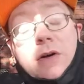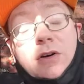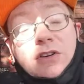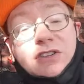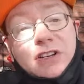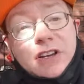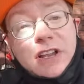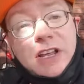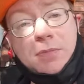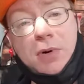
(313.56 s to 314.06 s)

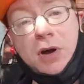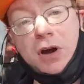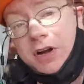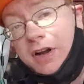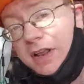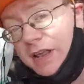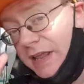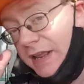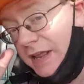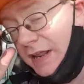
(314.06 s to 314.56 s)
hours to take
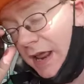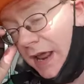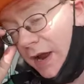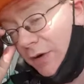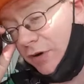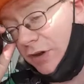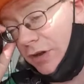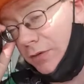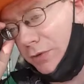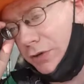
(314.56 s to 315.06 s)
part in
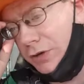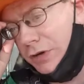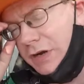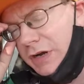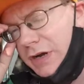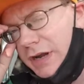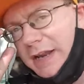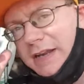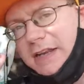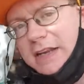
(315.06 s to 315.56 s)
our
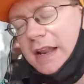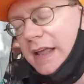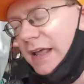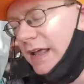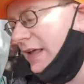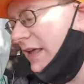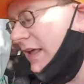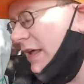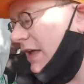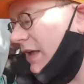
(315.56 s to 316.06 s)
community day
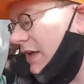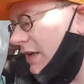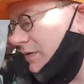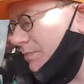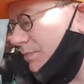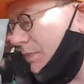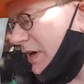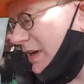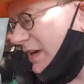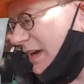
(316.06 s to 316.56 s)
today.
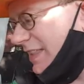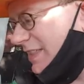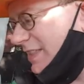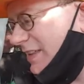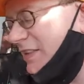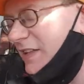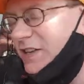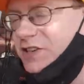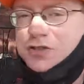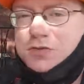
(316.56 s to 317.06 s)
But I
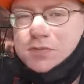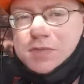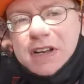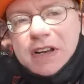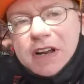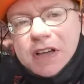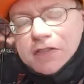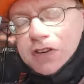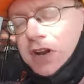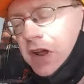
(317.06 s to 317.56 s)
think that should be
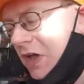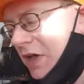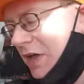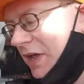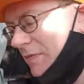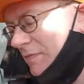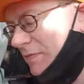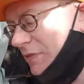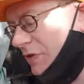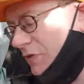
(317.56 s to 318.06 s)
enough
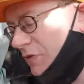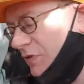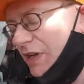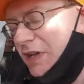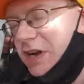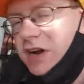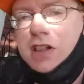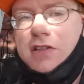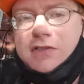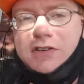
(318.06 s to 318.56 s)
time to
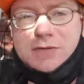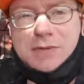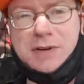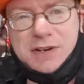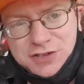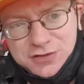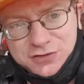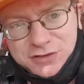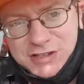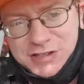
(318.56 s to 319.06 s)
get all of our
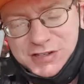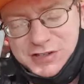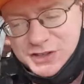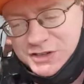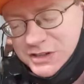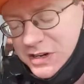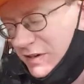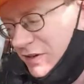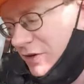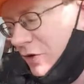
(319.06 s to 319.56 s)
special
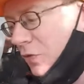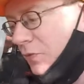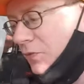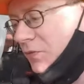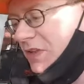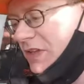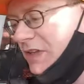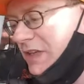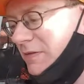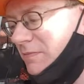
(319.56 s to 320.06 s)
research done and
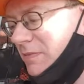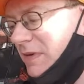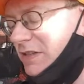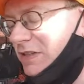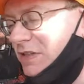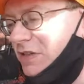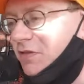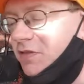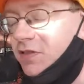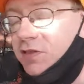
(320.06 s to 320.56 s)
hopefully get
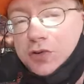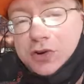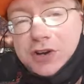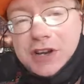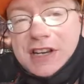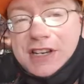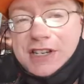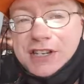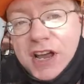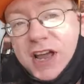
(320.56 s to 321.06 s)
myself
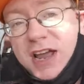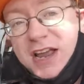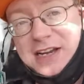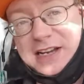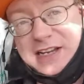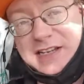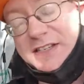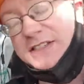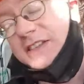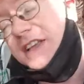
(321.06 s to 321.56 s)
three
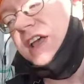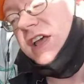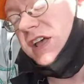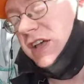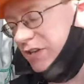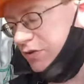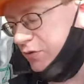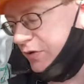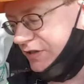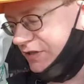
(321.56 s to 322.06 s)
shinies
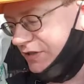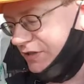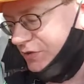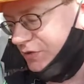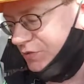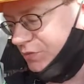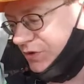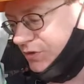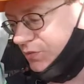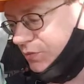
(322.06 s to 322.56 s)
so I can
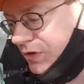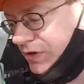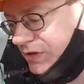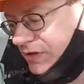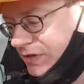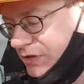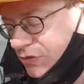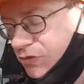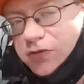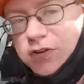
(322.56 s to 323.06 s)
choose which
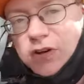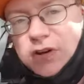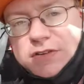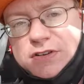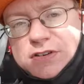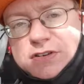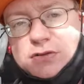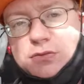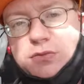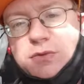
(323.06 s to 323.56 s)
ones to evolve
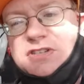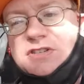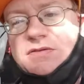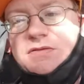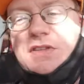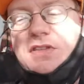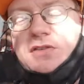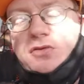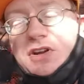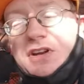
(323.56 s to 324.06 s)
into which
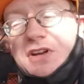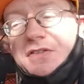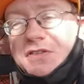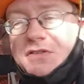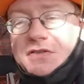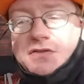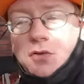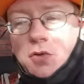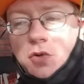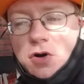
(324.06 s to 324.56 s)
of the three
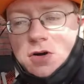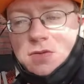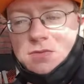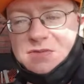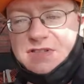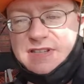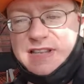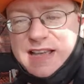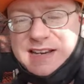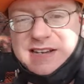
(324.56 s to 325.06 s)
different
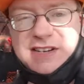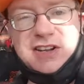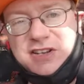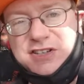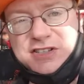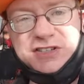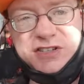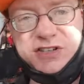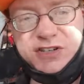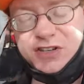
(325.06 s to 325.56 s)
forms that
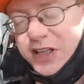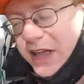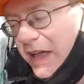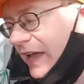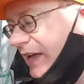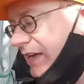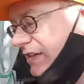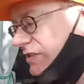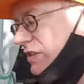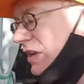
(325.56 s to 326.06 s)
Duskull
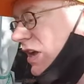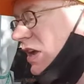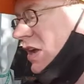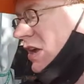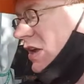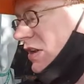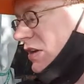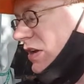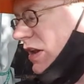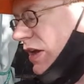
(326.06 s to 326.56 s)
has.
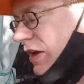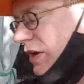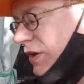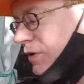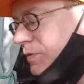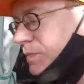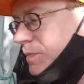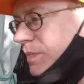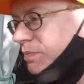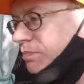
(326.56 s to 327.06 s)

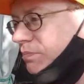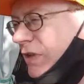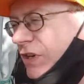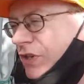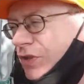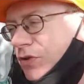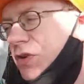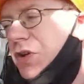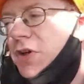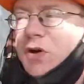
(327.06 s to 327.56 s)
Now,
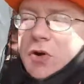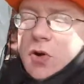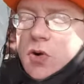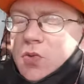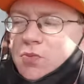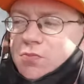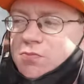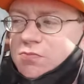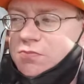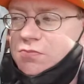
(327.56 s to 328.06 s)
did you know,
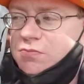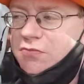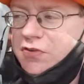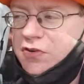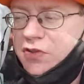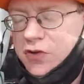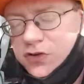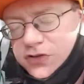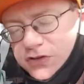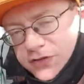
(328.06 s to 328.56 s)

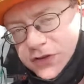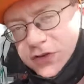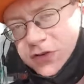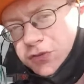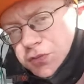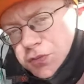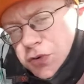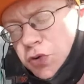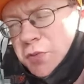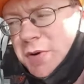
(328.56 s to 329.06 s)
for those of
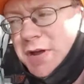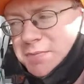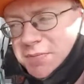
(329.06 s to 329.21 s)
you who